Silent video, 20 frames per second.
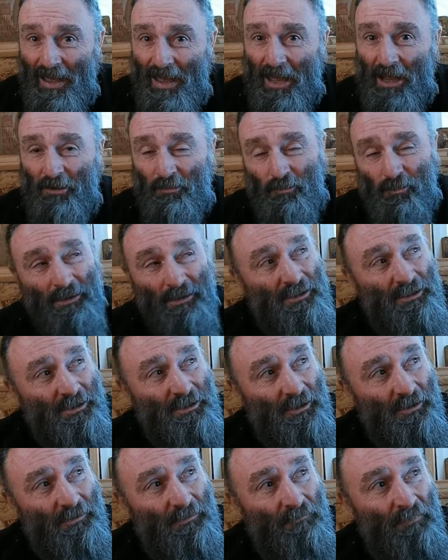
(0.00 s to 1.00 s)
And
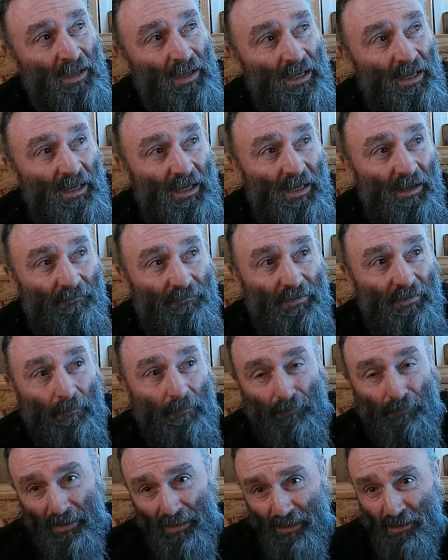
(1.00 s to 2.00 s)
winter, if the
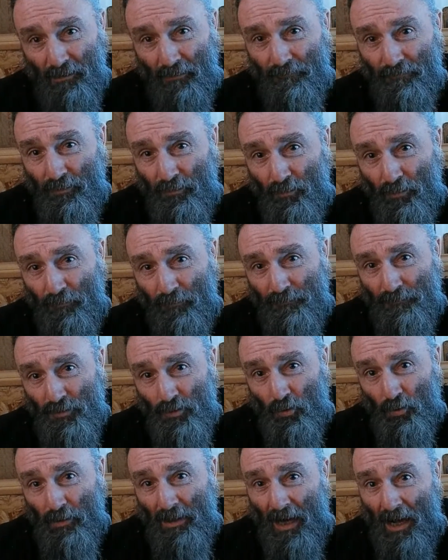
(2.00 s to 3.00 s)
peak of the roof
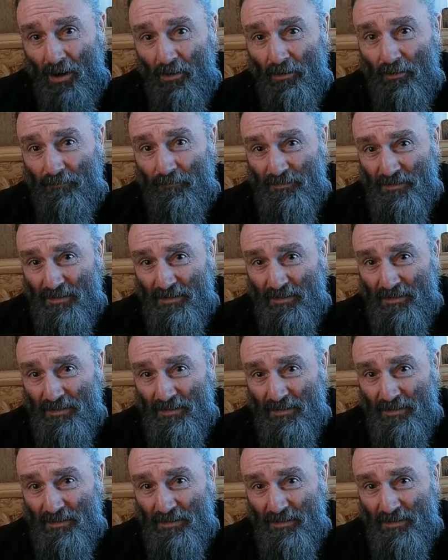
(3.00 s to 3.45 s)
saw an hour of